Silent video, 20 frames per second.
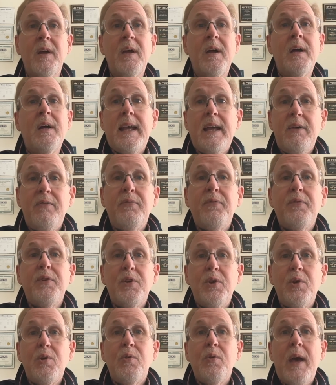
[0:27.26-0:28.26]
If
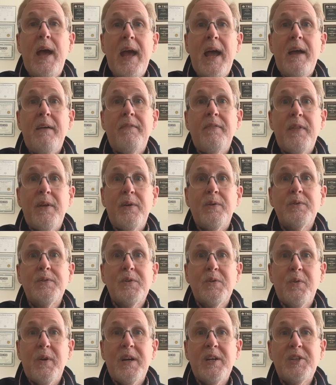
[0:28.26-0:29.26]
you have those
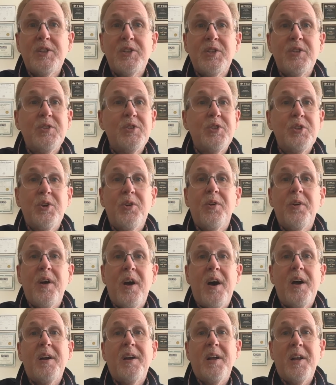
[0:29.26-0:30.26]
questions, you're
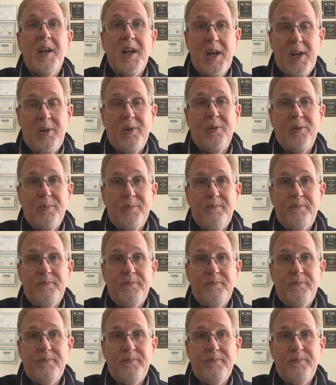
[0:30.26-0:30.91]
not alone.